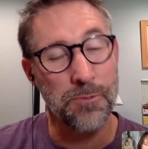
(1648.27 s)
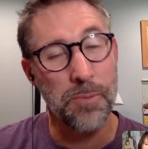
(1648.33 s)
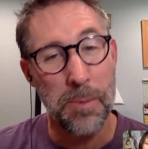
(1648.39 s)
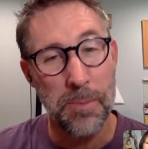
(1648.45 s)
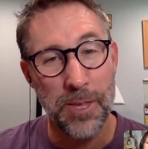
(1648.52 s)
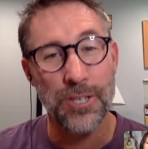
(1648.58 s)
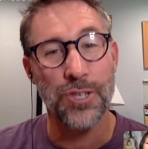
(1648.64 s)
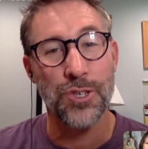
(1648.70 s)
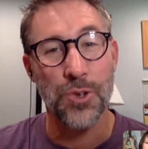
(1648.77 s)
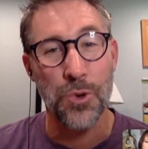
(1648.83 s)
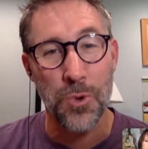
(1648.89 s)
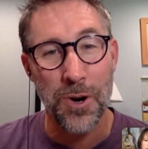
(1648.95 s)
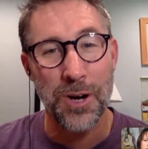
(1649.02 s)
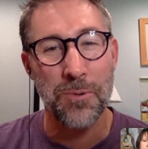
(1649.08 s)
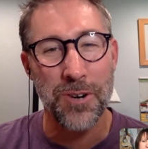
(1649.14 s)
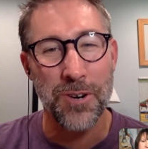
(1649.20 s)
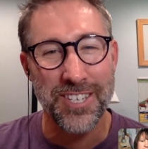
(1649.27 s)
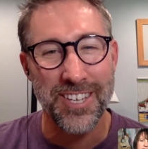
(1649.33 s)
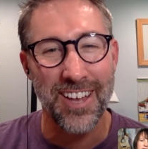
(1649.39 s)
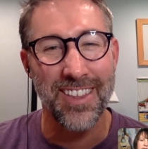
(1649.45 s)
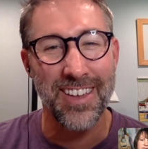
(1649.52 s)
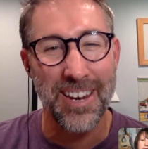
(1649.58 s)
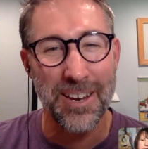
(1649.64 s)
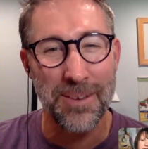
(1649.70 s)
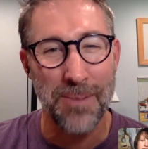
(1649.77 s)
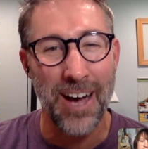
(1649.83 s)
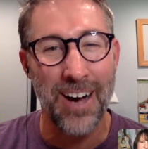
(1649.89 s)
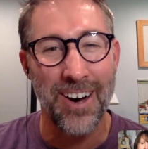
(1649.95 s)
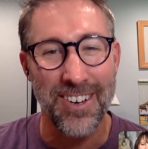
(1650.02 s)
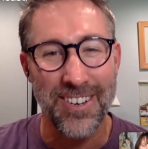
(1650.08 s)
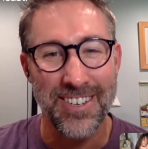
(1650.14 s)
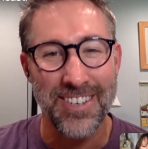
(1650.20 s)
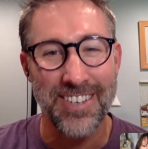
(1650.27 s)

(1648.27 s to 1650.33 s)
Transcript: maybe the story we're telling about